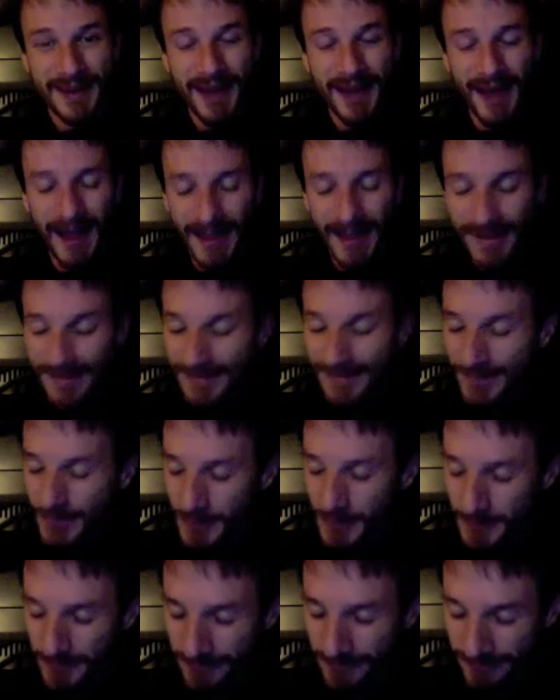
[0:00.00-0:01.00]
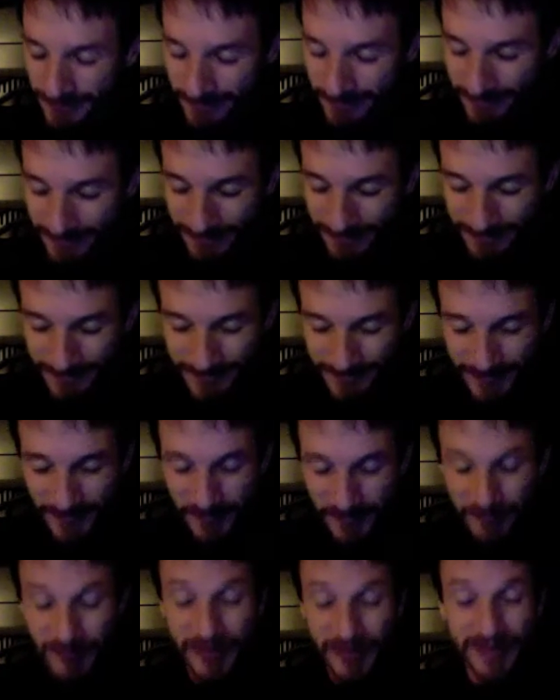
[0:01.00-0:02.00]
I
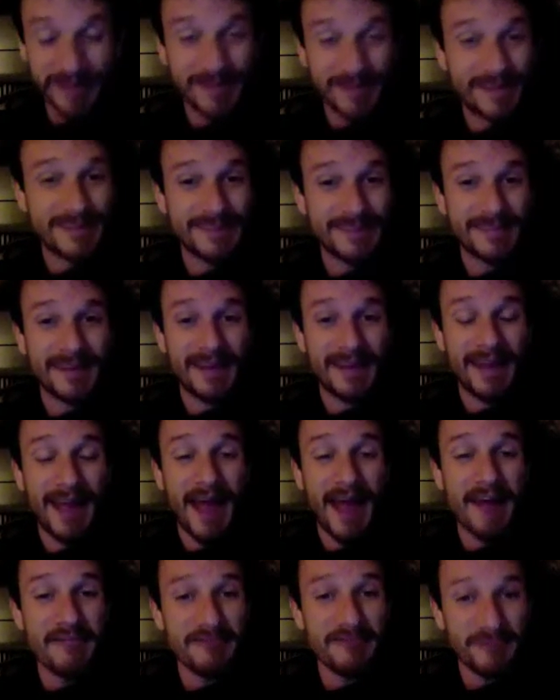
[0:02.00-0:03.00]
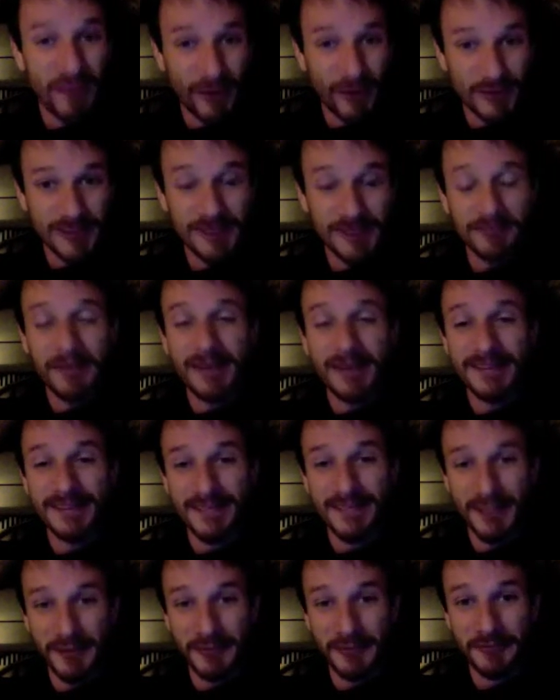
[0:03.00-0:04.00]
feel it, have felt it
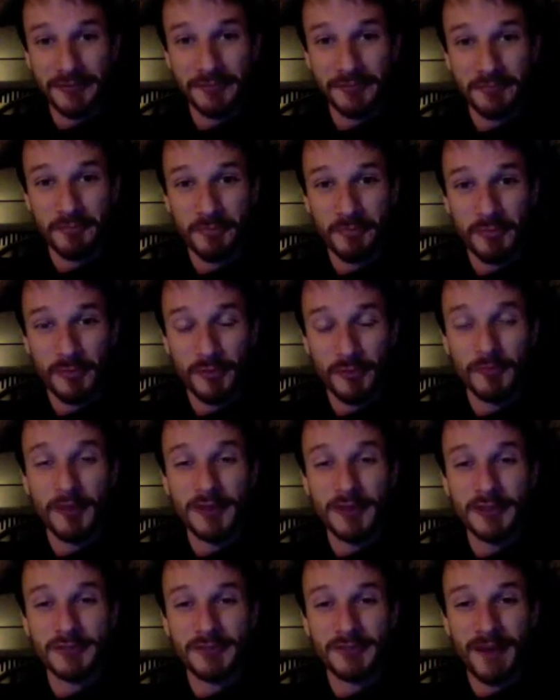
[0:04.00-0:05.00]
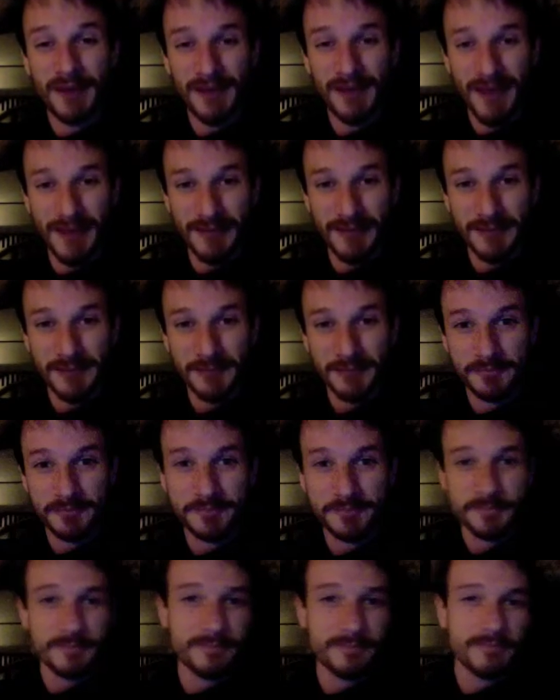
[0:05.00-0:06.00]
myself through much of my life,
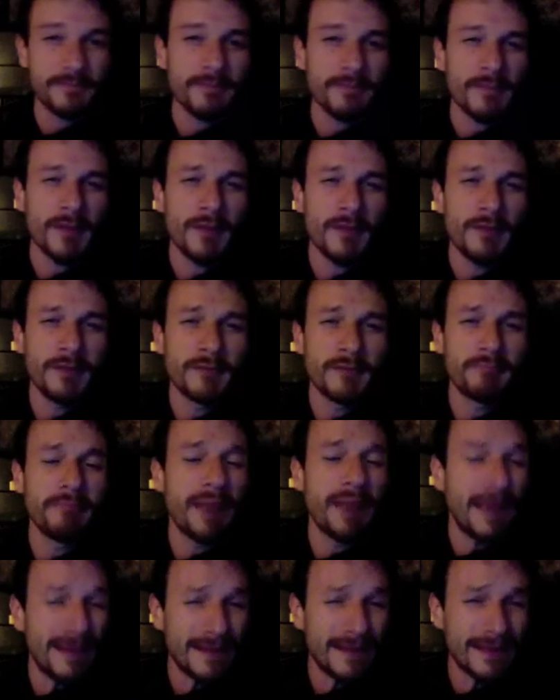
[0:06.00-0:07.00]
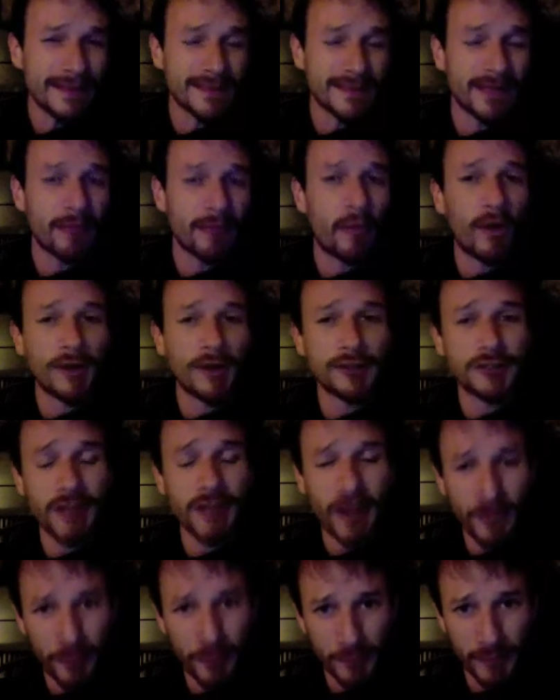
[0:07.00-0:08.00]
mainly as I watched
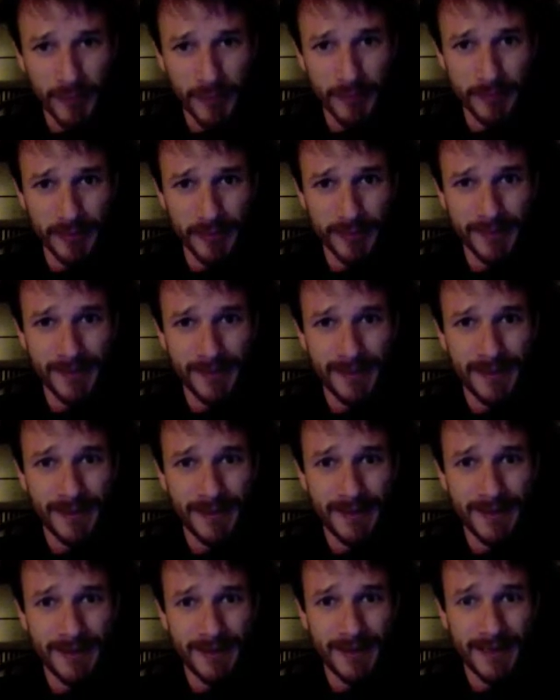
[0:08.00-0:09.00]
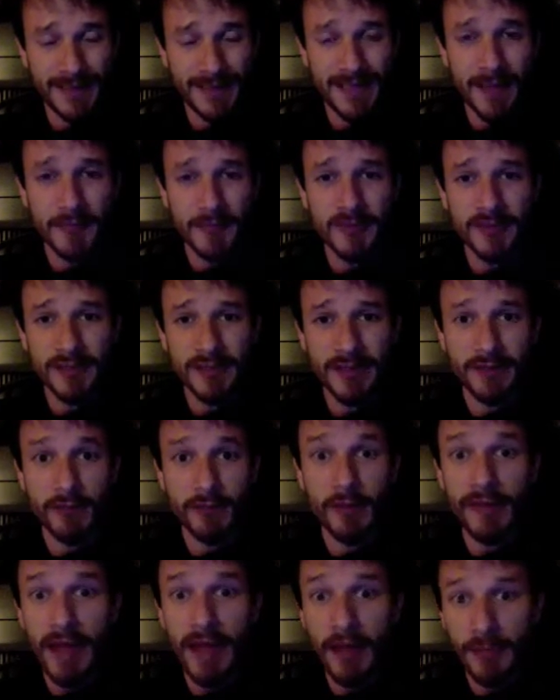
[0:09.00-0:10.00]
other people attempt to live
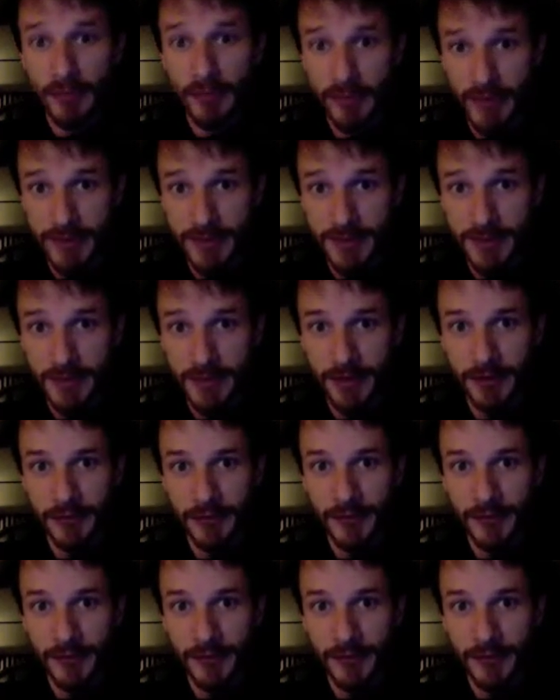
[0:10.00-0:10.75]
without their yes and no.